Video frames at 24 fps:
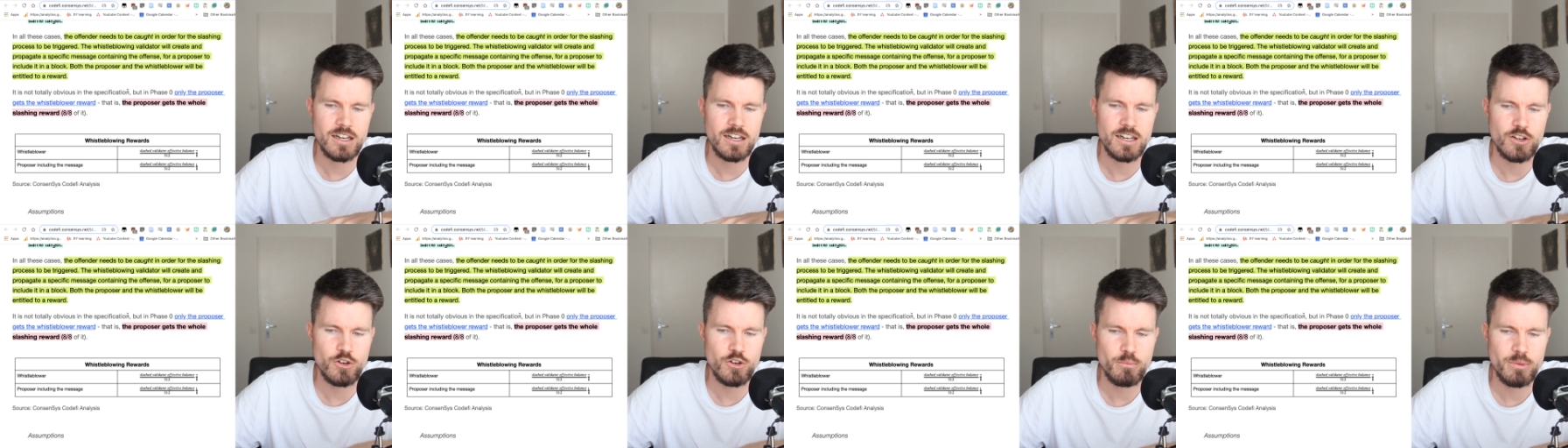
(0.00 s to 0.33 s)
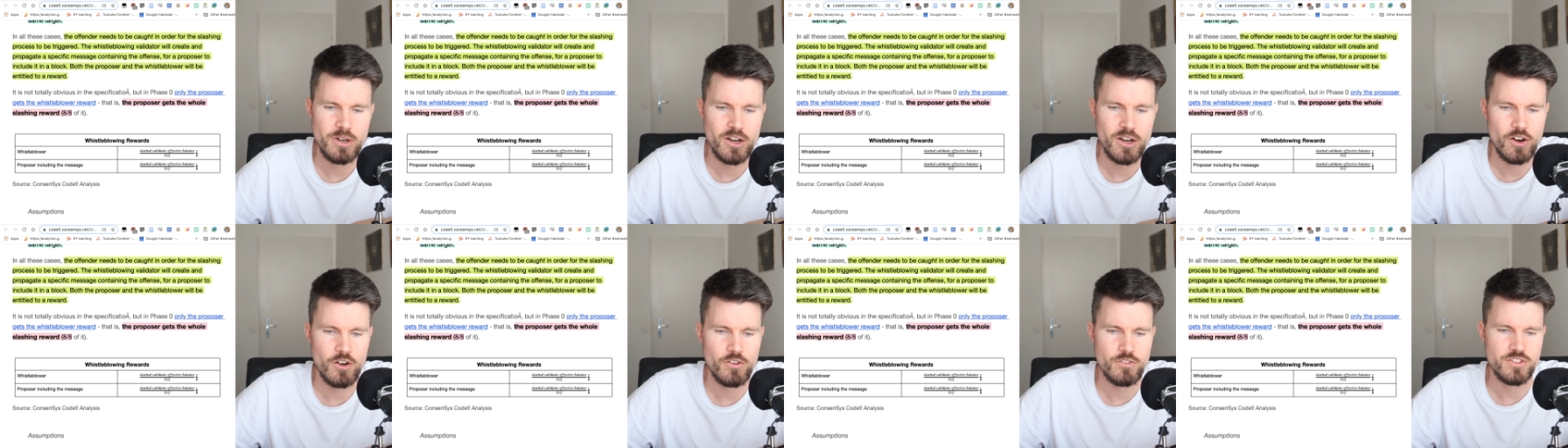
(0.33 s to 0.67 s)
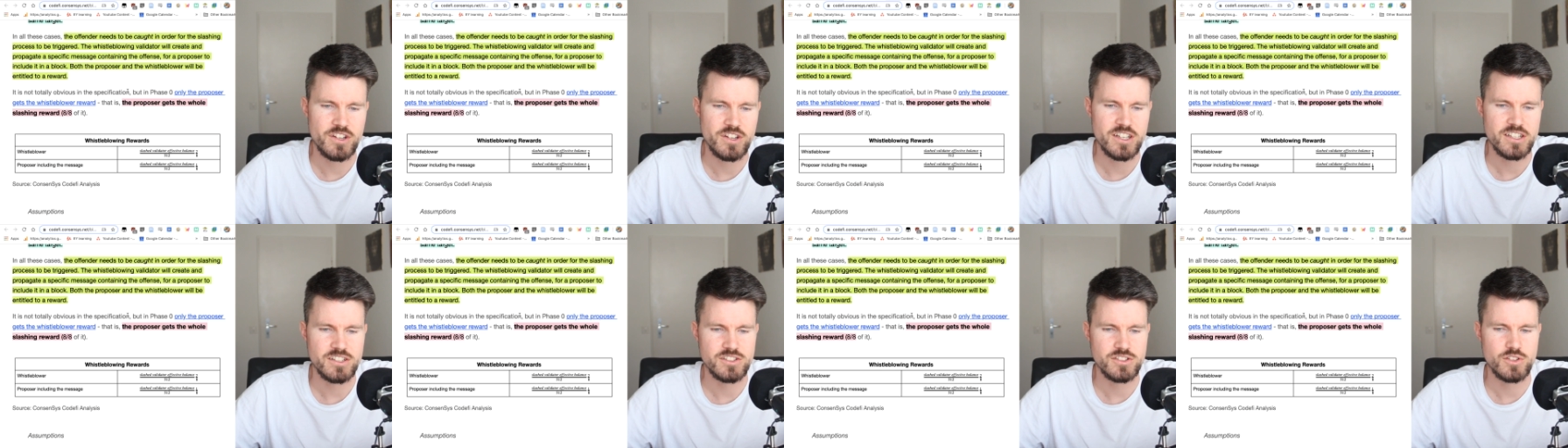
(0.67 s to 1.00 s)
a little bit
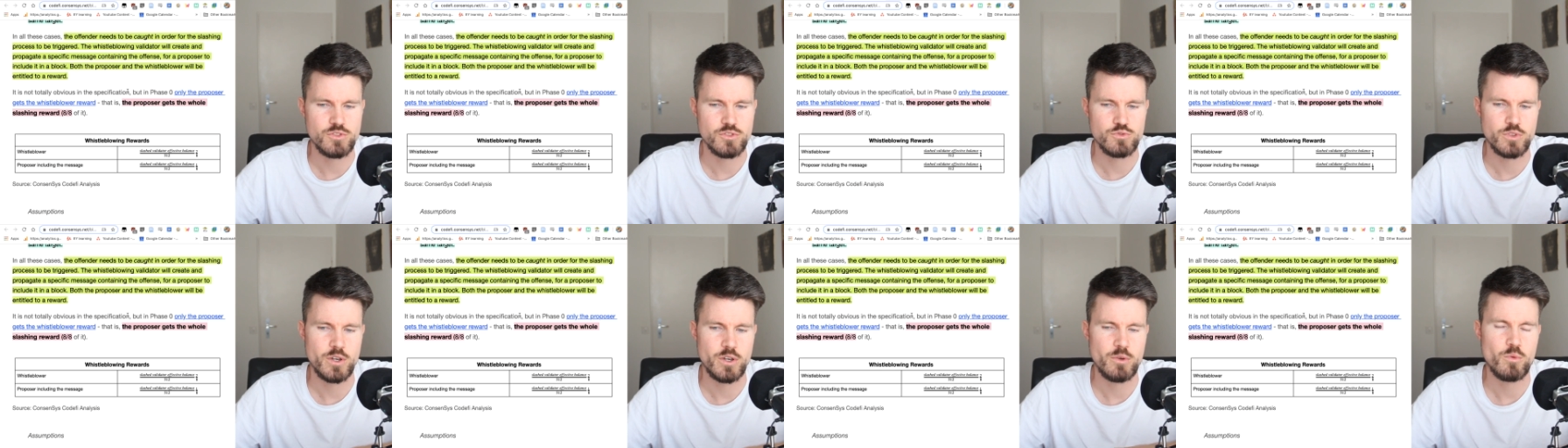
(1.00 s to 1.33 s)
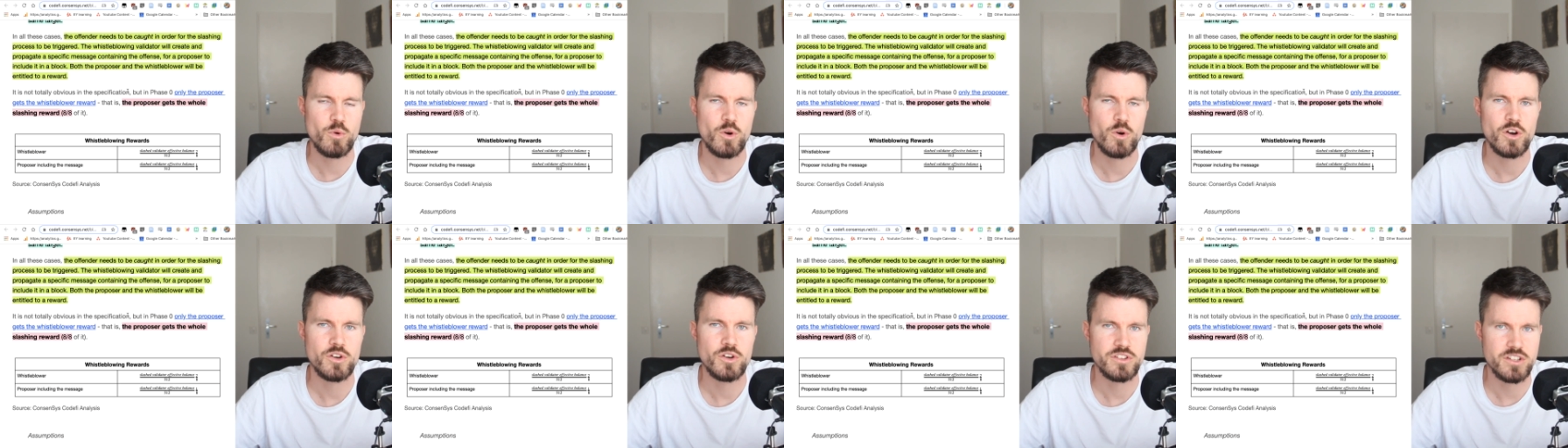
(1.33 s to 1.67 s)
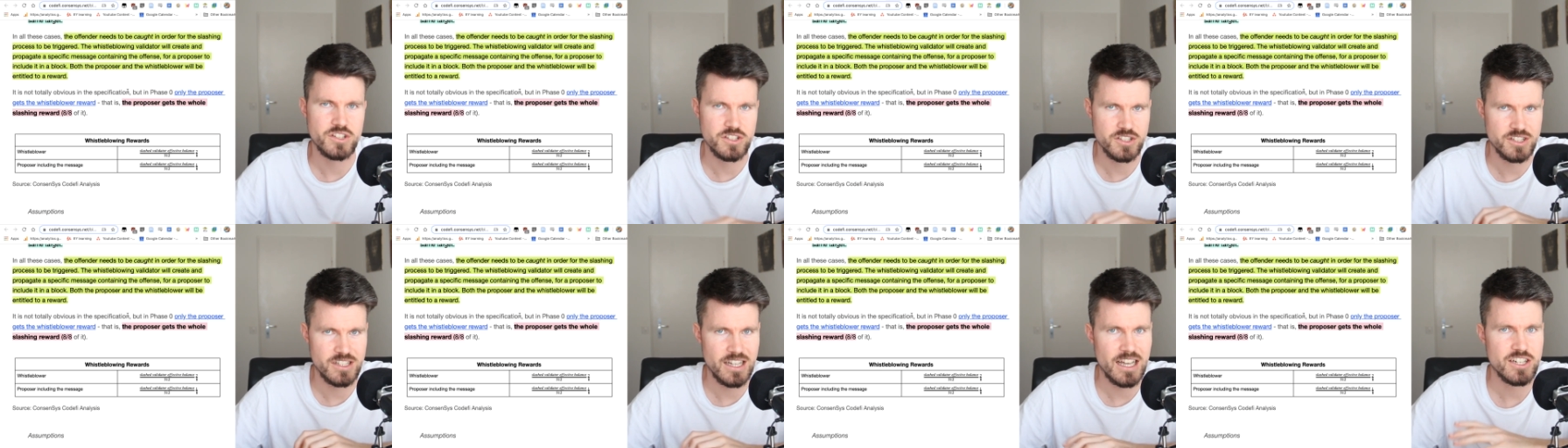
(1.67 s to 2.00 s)
of this reward,
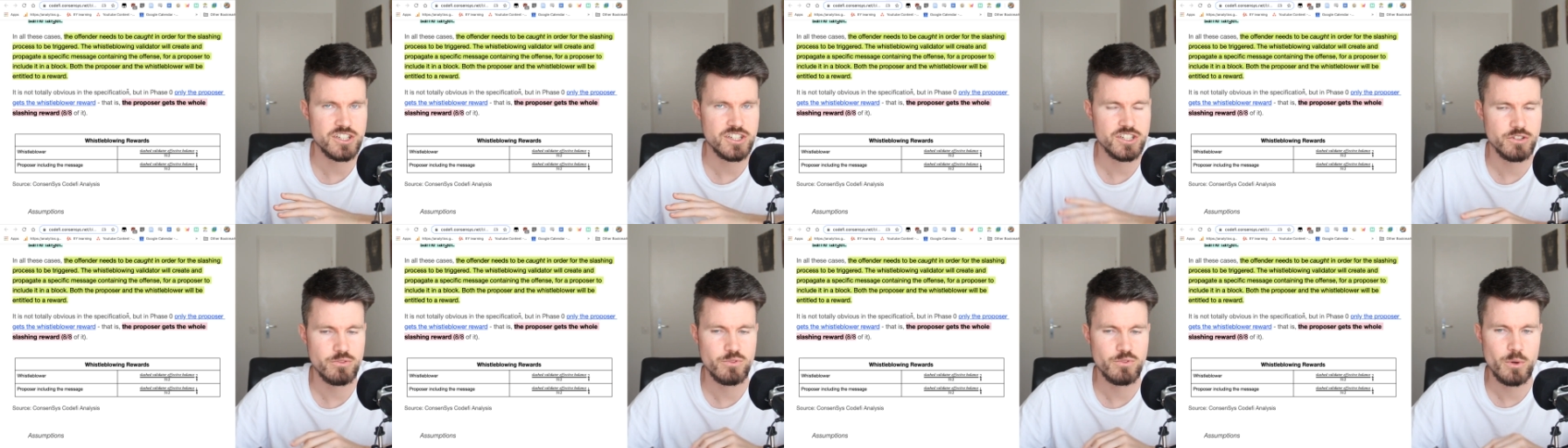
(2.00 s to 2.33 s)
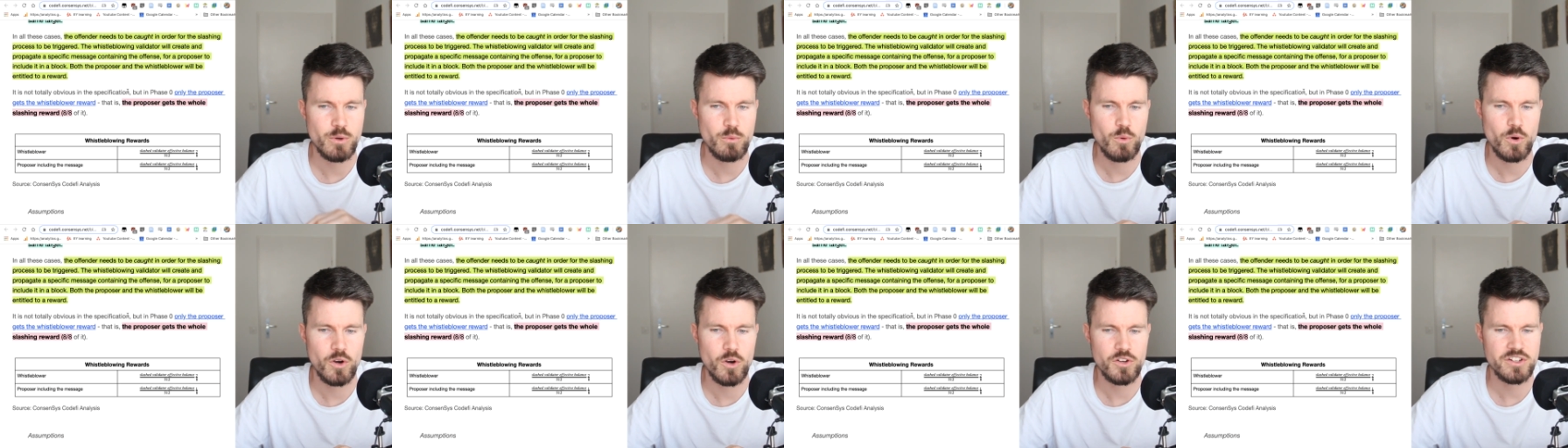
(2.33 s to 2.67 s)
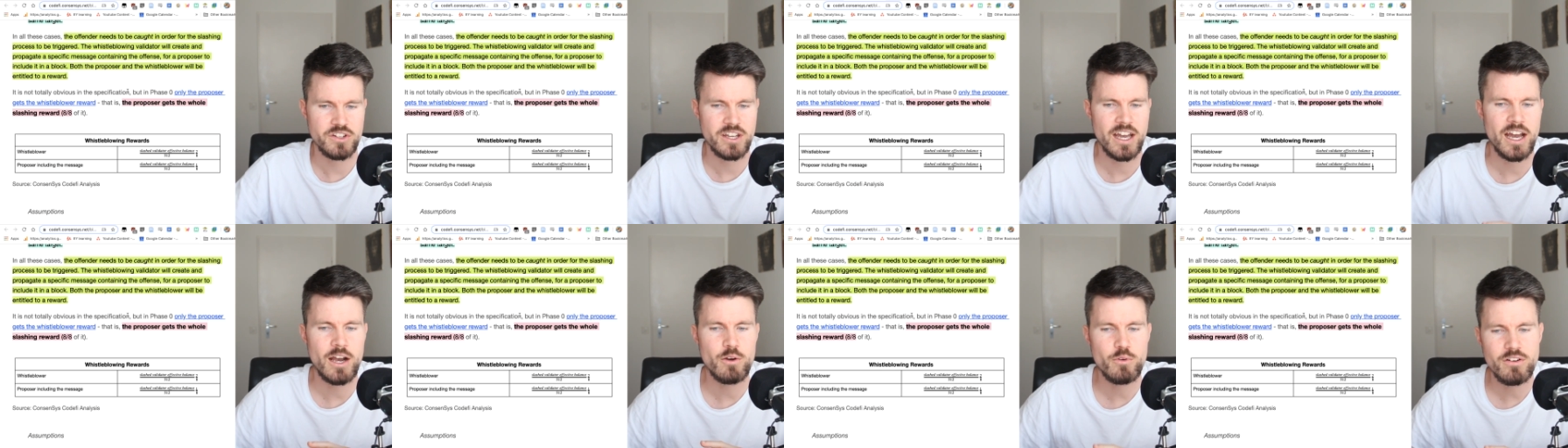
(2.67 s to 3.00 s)
the slashing
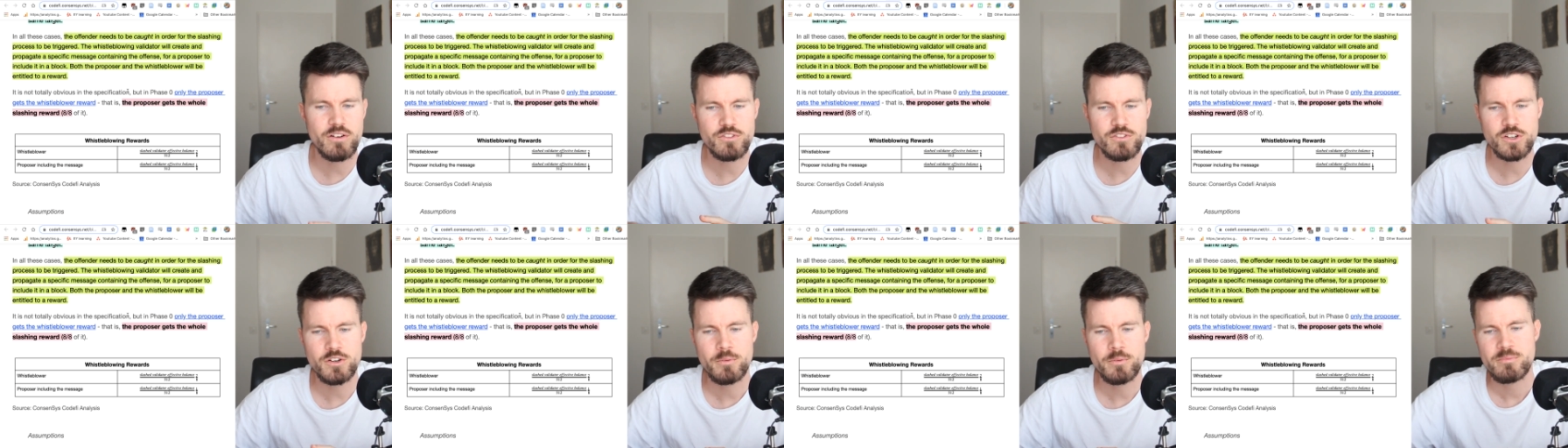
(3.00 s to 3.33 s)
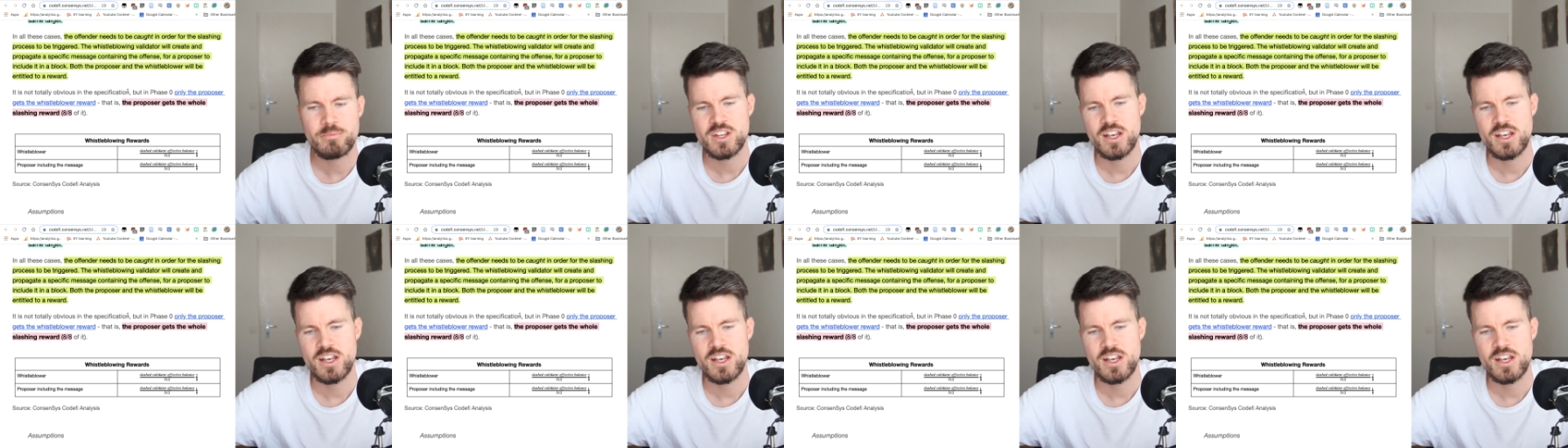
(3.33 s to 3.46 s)
reward. However,